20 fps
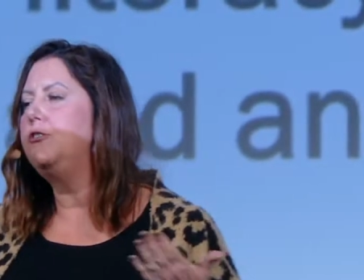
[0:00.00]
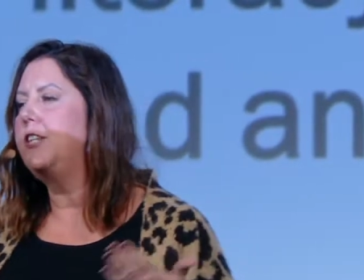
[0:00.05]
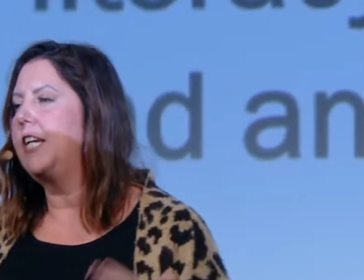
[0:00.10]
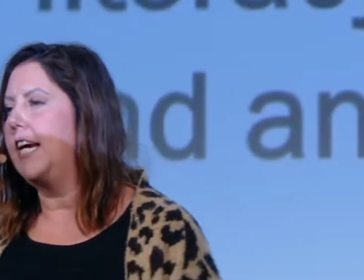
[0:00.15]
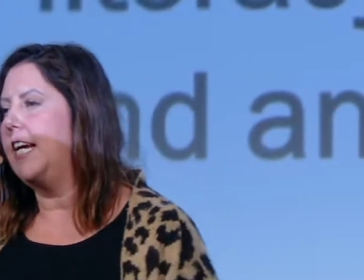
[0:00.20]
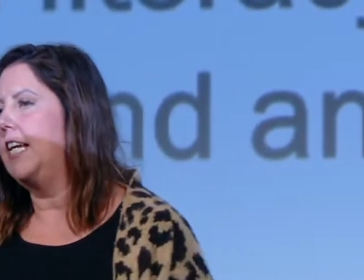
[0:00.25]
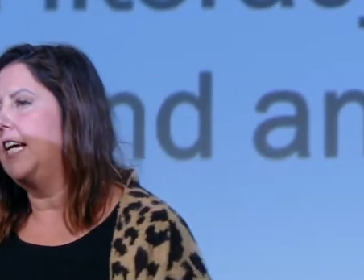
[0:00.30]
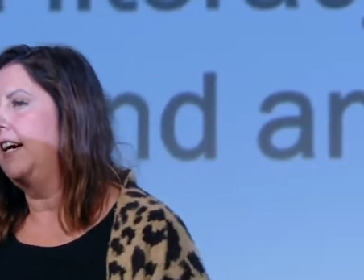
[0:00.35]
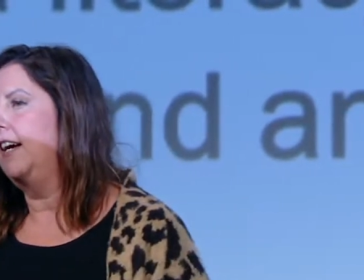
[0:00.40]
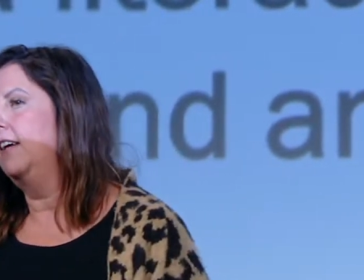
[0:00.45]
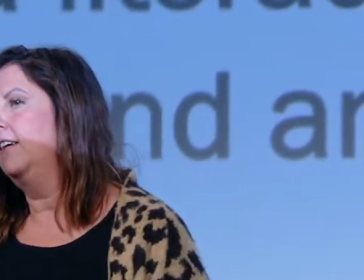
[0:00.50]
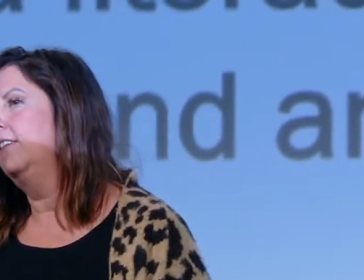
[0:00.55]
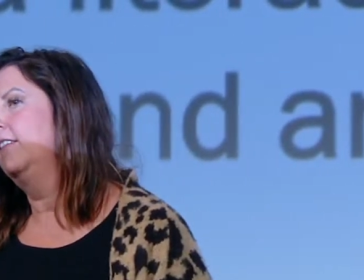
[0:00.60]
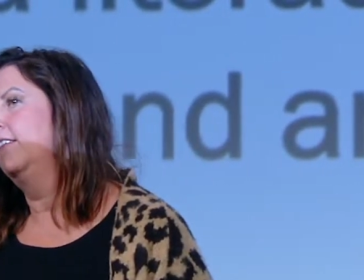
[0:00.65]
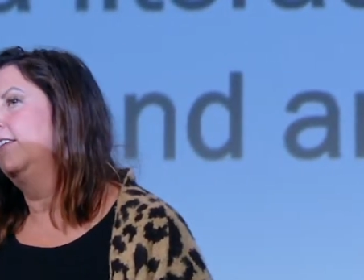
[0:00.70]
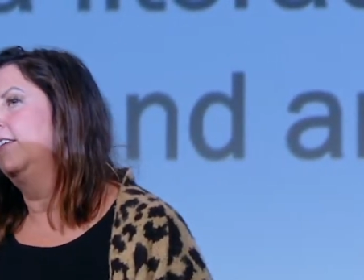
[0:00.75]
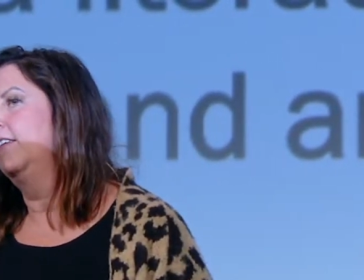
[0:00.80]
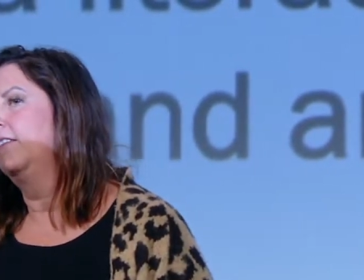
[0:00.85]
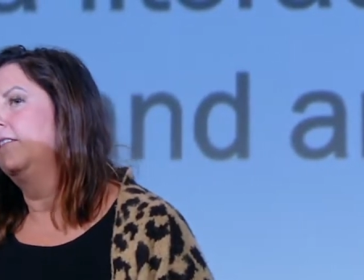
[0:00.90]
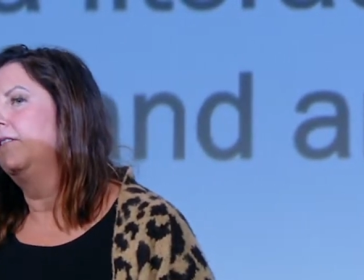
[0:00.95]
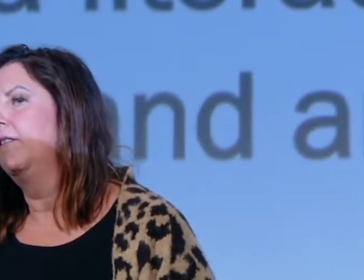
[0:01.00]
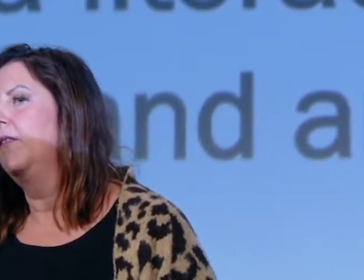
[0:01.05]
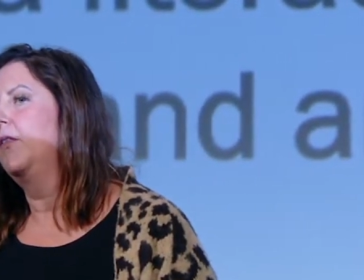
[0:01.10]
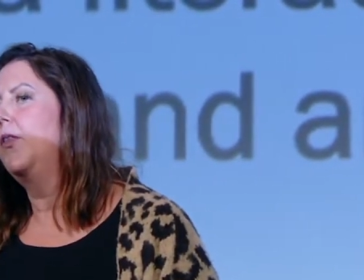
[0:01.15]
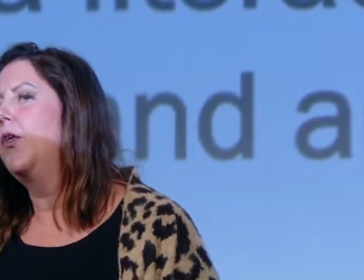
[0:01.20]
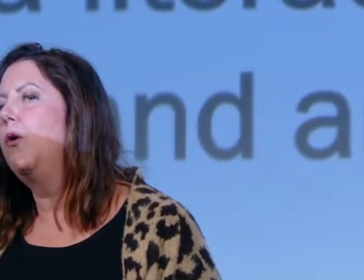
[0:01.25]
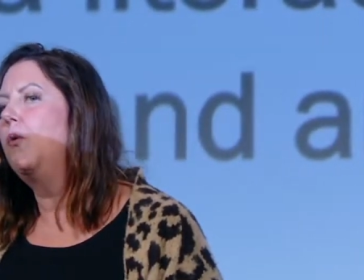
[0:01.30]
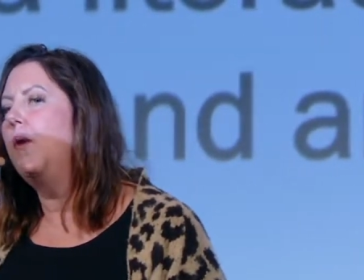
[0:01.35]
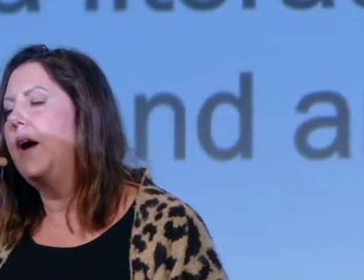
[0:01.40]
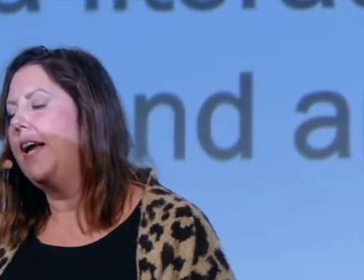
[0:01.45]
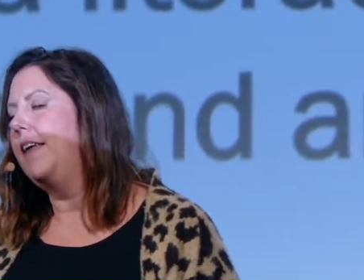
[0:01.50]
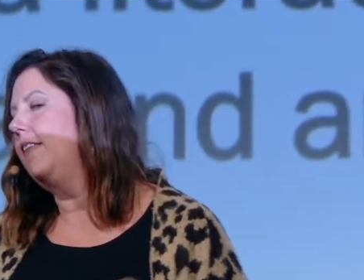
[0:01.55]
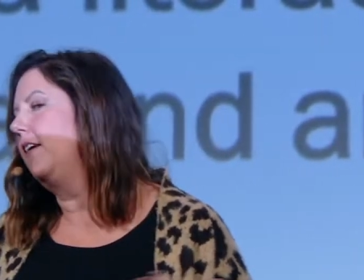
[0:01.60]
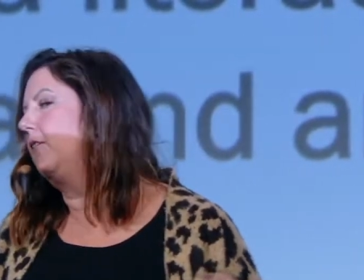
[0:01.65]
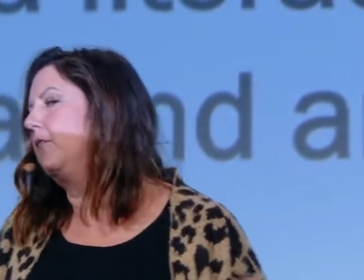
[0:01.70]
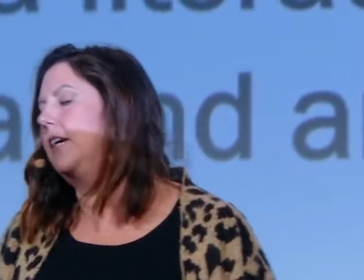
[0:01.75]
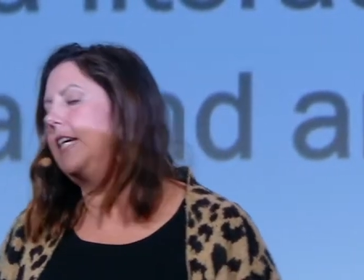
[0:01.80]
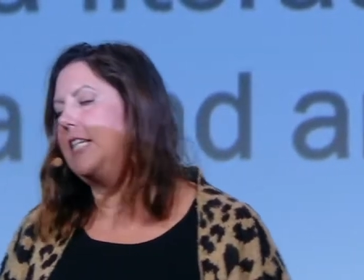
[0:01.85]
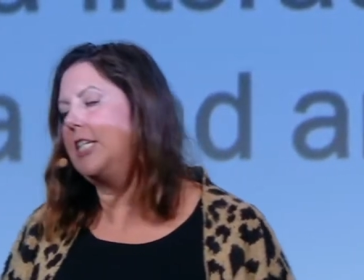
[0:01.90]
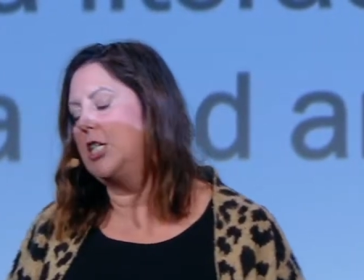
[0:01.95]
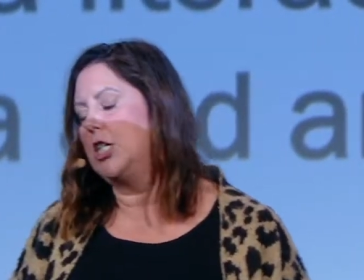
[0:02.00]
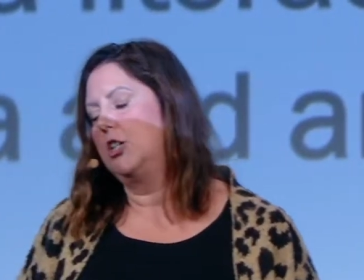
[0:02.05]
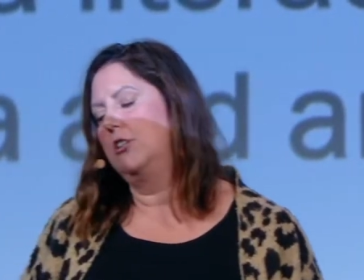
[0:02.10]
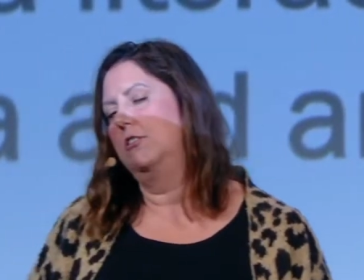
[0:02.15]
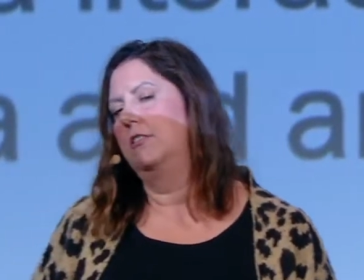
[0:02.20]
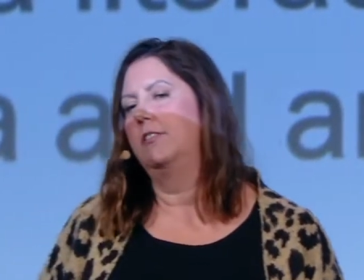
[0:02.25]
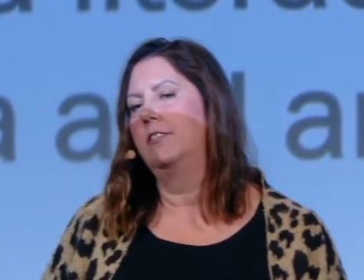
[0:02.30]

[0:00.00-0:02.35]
data the way that we do.